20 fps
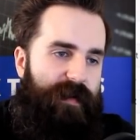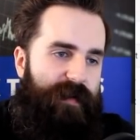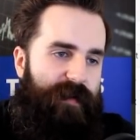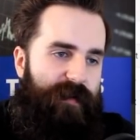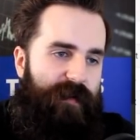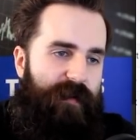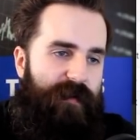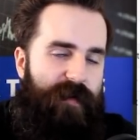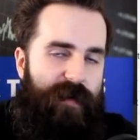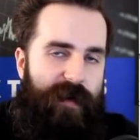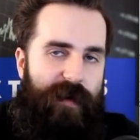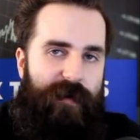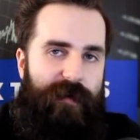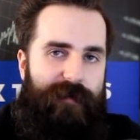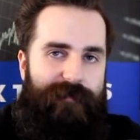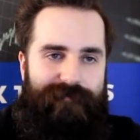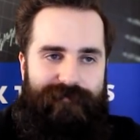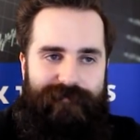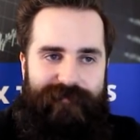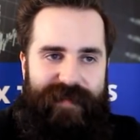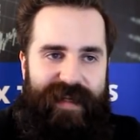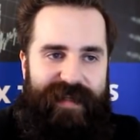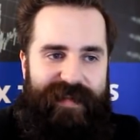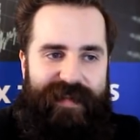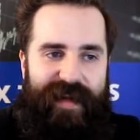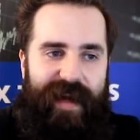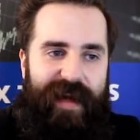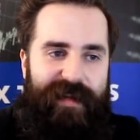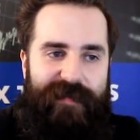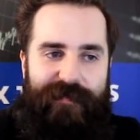So, you know,
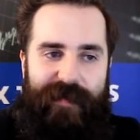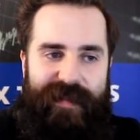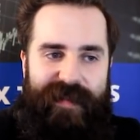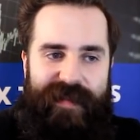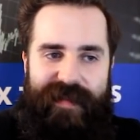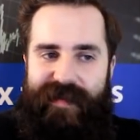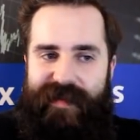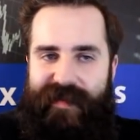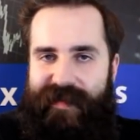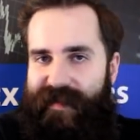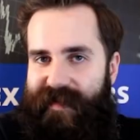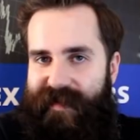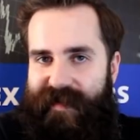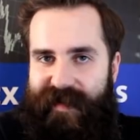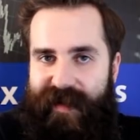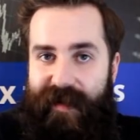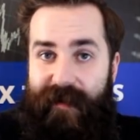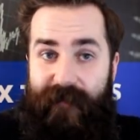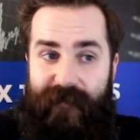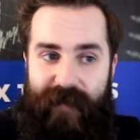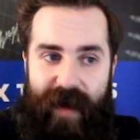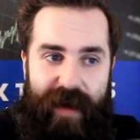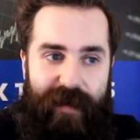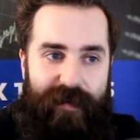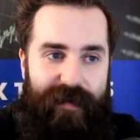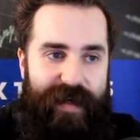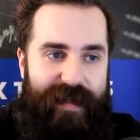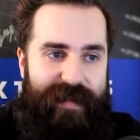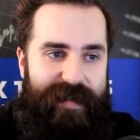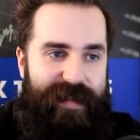that's nice, but it's still
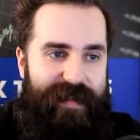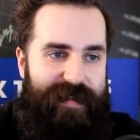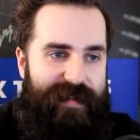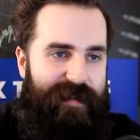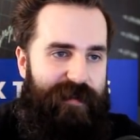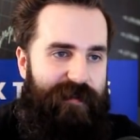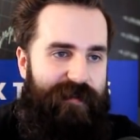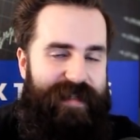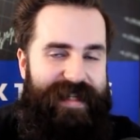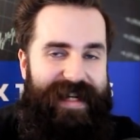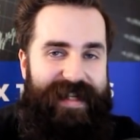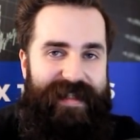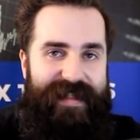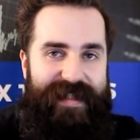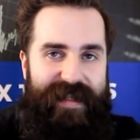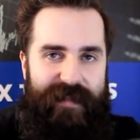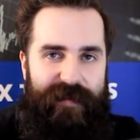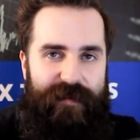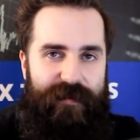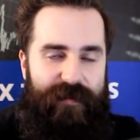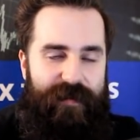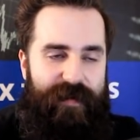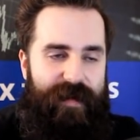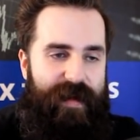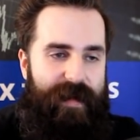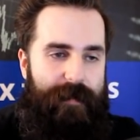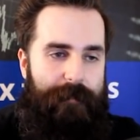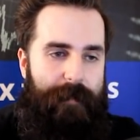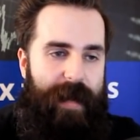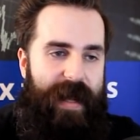violated, so that doesn't
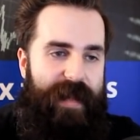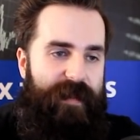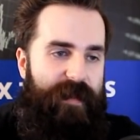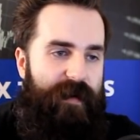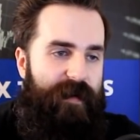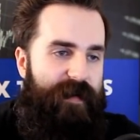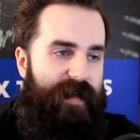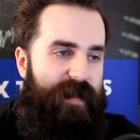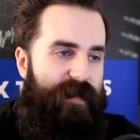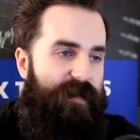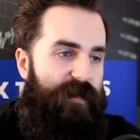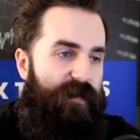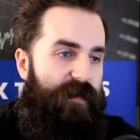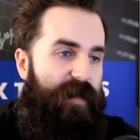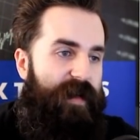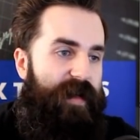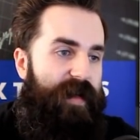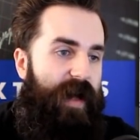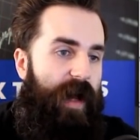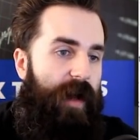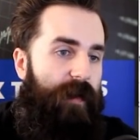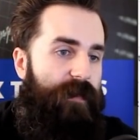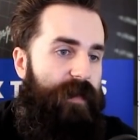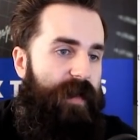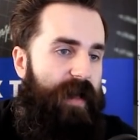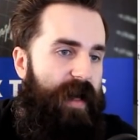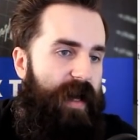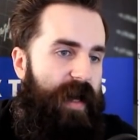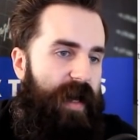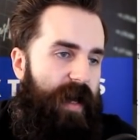really matter, doesn't really
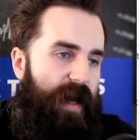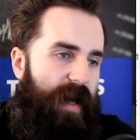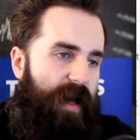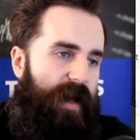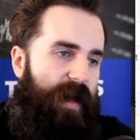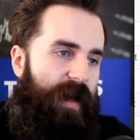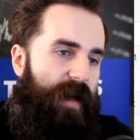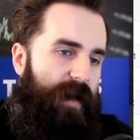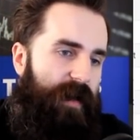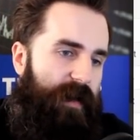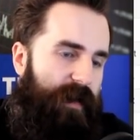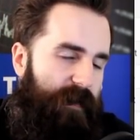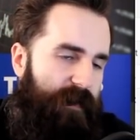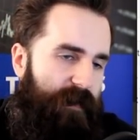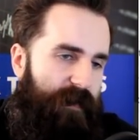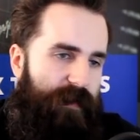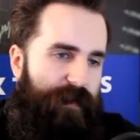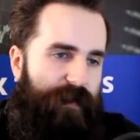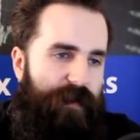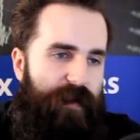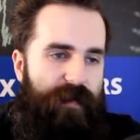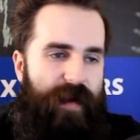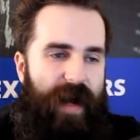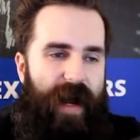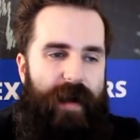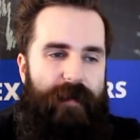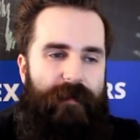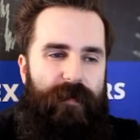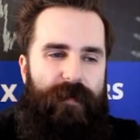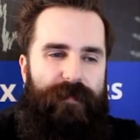count. You know,
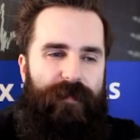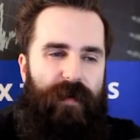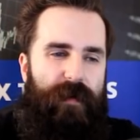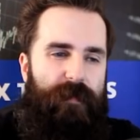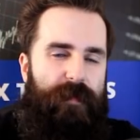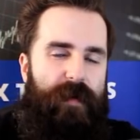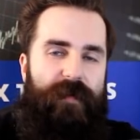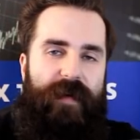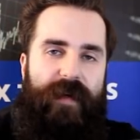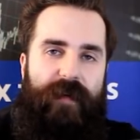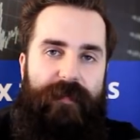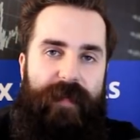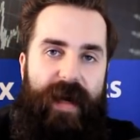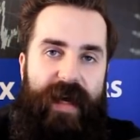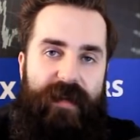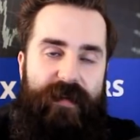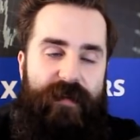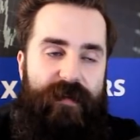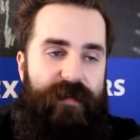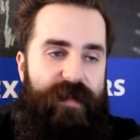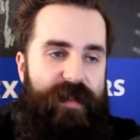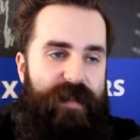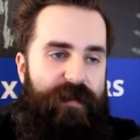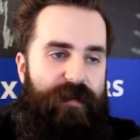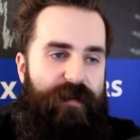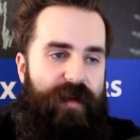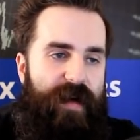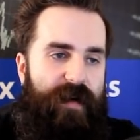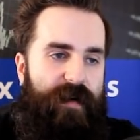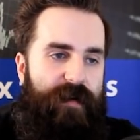I would probably recommend to
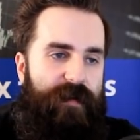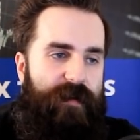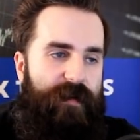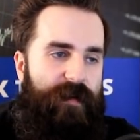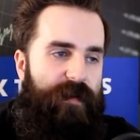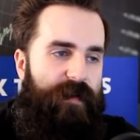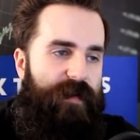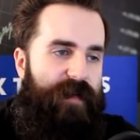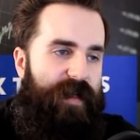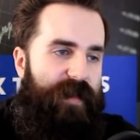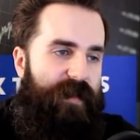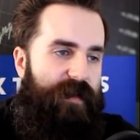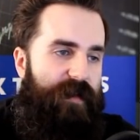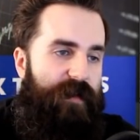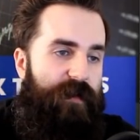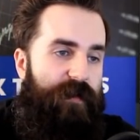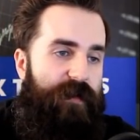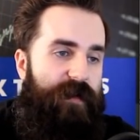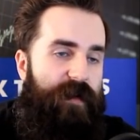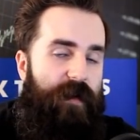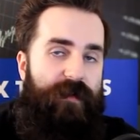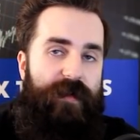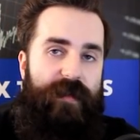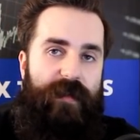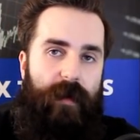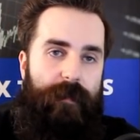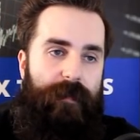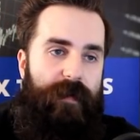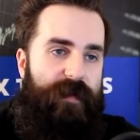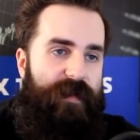this trader to just use
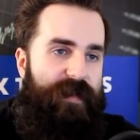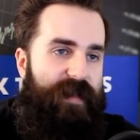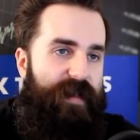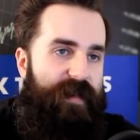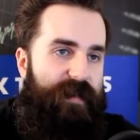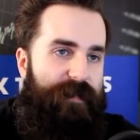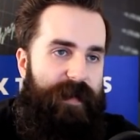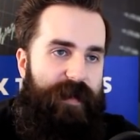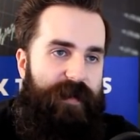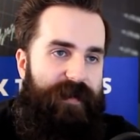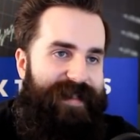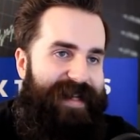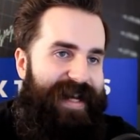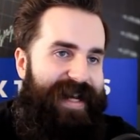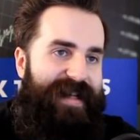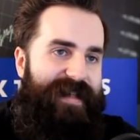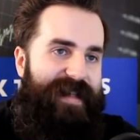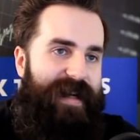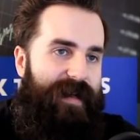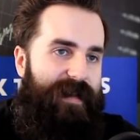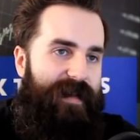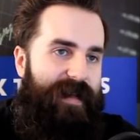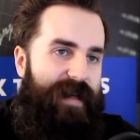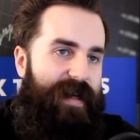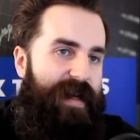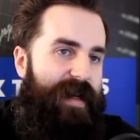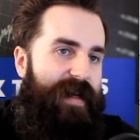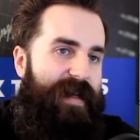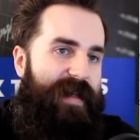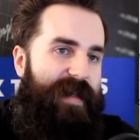those stop losses, because
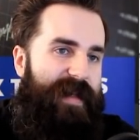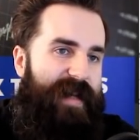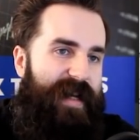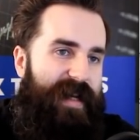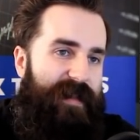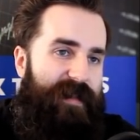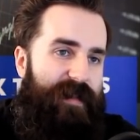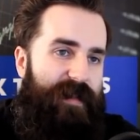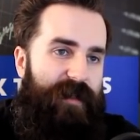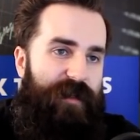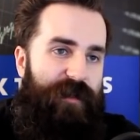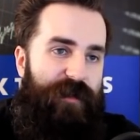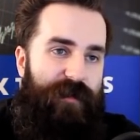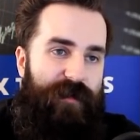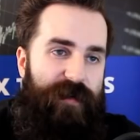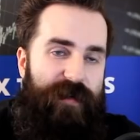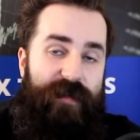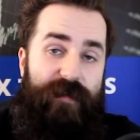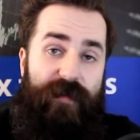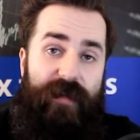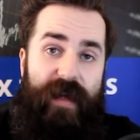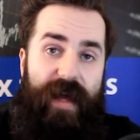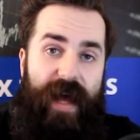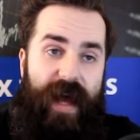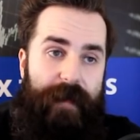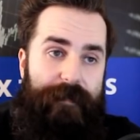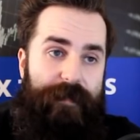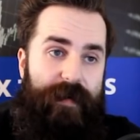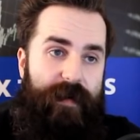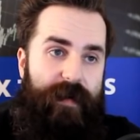exactly this shouldn't really
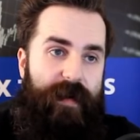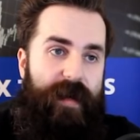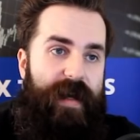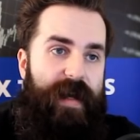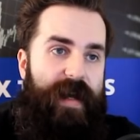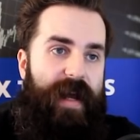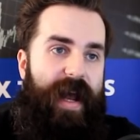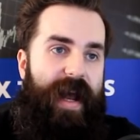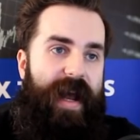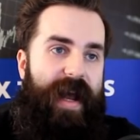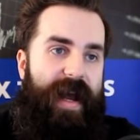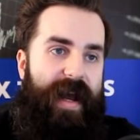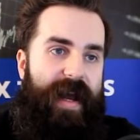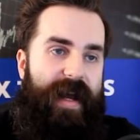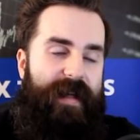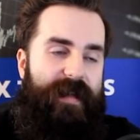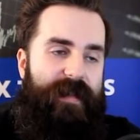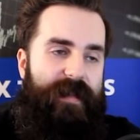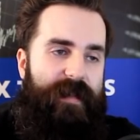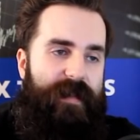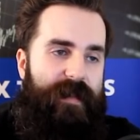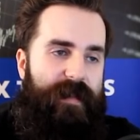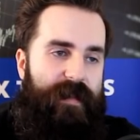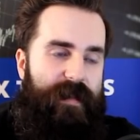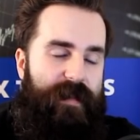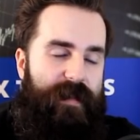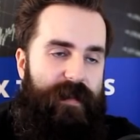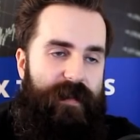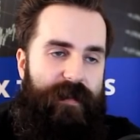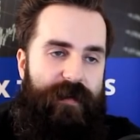happen. And,
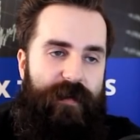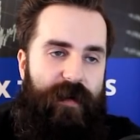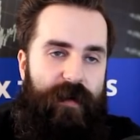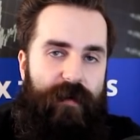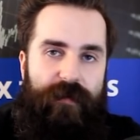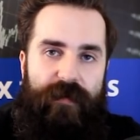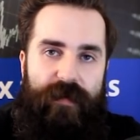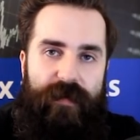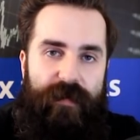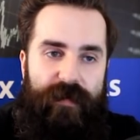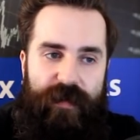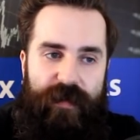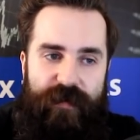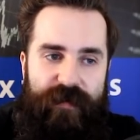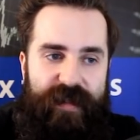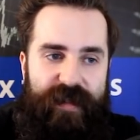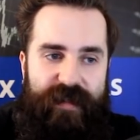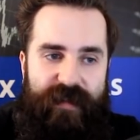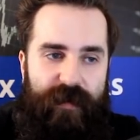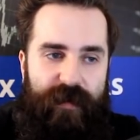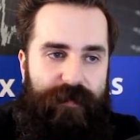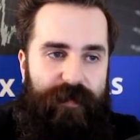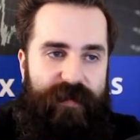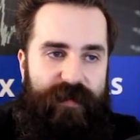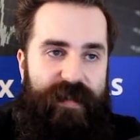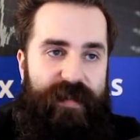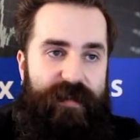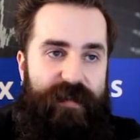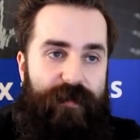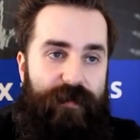you know, using stop
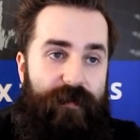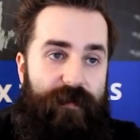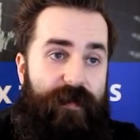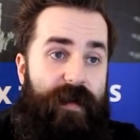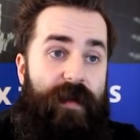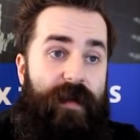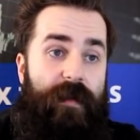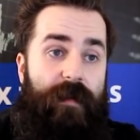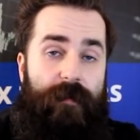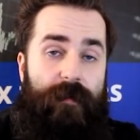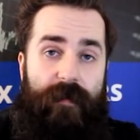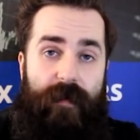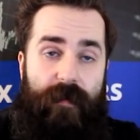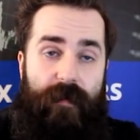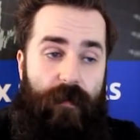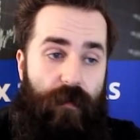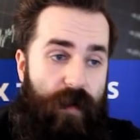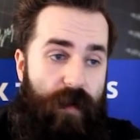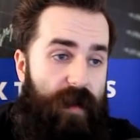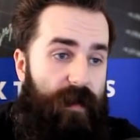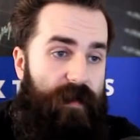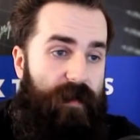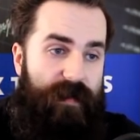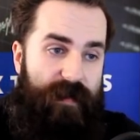losses will